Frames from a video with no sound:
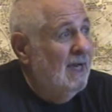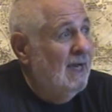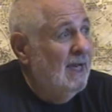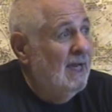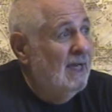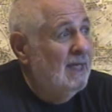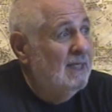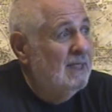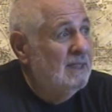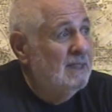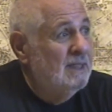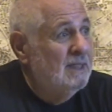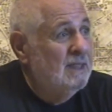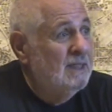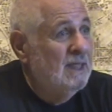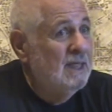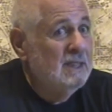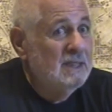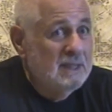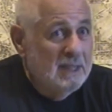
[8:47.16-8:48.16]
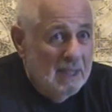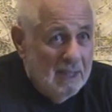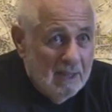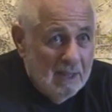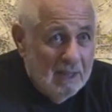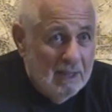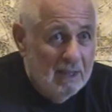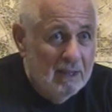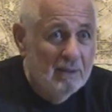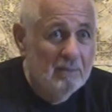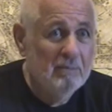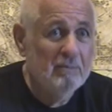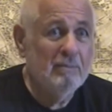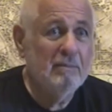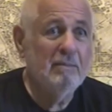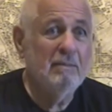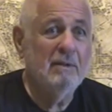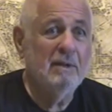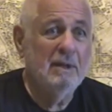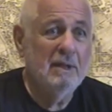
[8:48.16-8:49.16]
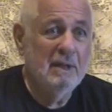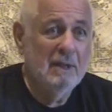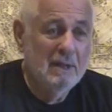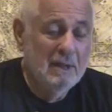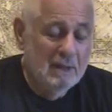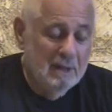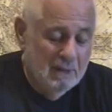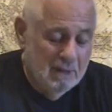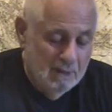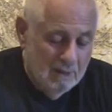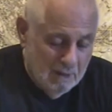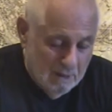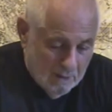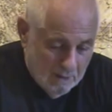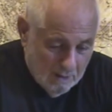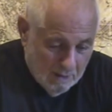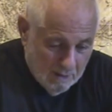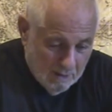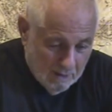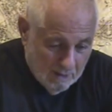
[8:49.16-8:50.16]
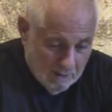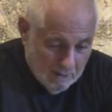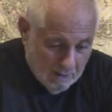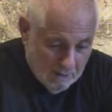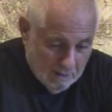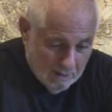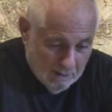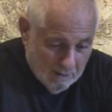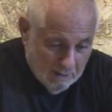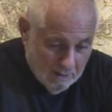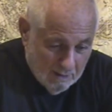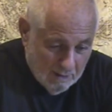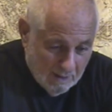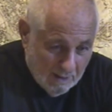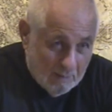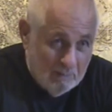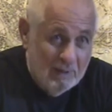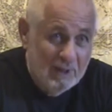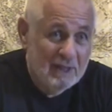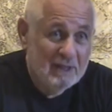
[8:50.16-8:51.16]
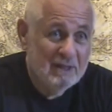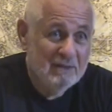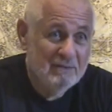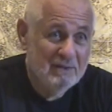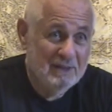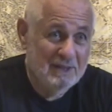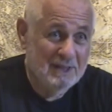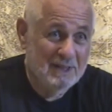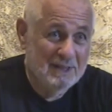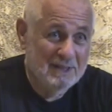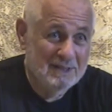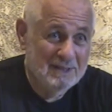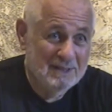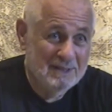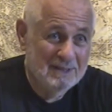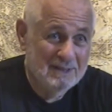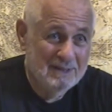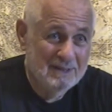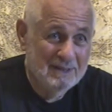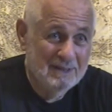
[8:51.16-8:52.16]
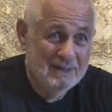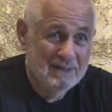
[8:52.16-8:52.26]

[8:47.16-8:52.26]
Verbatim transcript: And they tell him, oh, how bad everything is